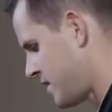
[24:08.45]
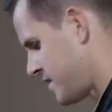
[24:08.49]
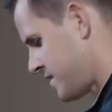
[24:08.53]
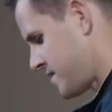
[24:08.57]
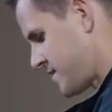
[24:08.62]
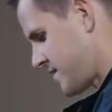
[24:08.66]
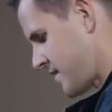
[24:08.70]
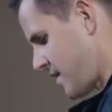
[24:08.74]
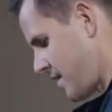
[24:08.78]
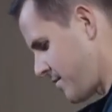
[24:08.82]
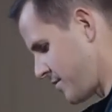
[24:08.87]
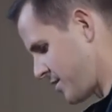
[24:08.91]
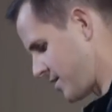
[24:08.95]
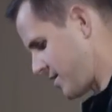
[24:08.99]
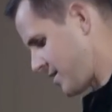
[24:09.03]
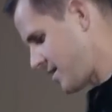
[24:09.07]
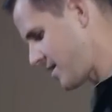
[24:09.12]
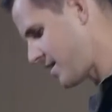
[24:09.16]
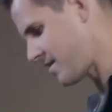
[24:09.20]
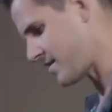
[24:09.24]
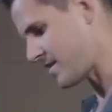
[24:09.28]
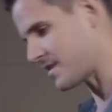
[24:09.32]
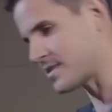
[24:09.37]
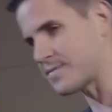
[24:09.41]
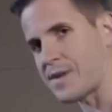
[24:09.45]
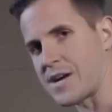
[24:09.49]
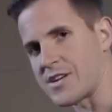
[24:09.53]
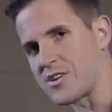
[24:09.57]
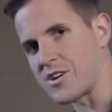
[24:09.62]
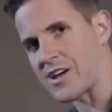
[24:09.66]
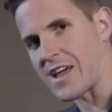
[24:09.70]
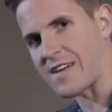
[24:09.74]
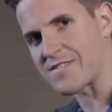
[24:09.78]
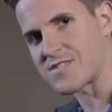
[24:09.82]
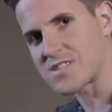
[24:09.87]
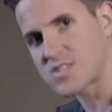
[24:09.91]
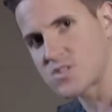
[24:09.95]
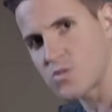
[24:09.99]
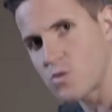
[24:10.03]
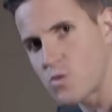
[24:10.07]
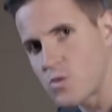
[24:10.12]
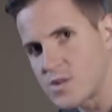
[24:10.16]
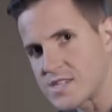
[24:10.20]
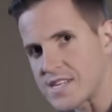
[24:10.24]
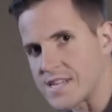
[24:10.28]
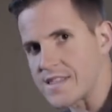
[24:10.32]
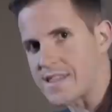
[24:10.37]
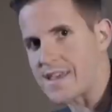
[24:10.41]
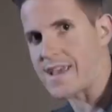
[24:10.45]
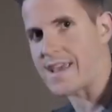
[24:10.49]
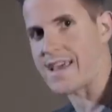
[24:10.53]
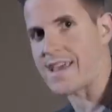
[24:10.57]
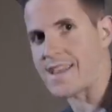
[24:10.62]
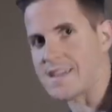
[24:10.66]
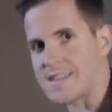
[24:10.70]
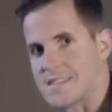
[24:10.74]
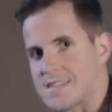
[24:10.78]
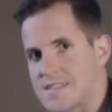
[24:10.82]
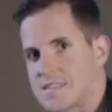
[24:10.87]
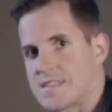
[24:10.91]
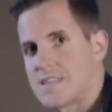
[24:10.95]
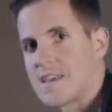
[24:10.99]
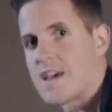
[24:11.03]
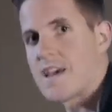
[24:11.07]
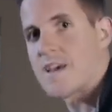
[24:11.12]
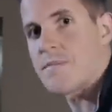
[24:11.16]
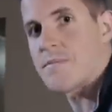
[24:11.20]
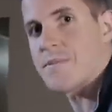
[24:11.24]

Simon and the others might not have swords in their hands,